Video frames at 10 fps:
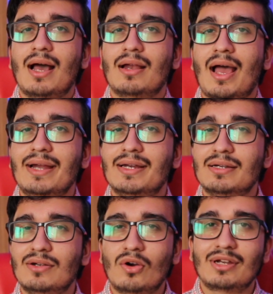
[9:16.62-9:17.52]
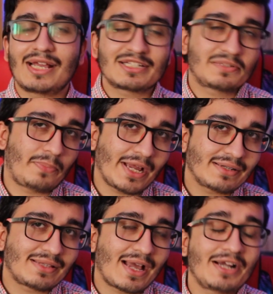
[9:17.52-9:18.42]
I did not
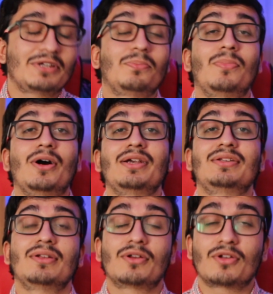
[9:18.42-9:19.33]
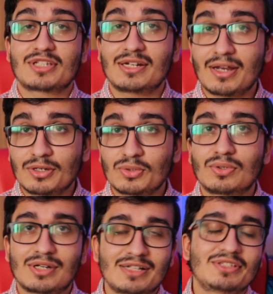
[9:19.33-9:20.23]
expect that, but Rosetta
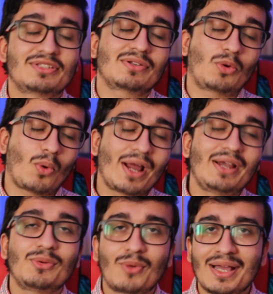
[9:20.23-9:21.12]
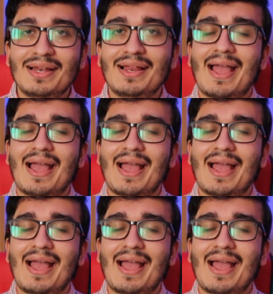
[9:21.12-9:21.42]
2 runs quite well,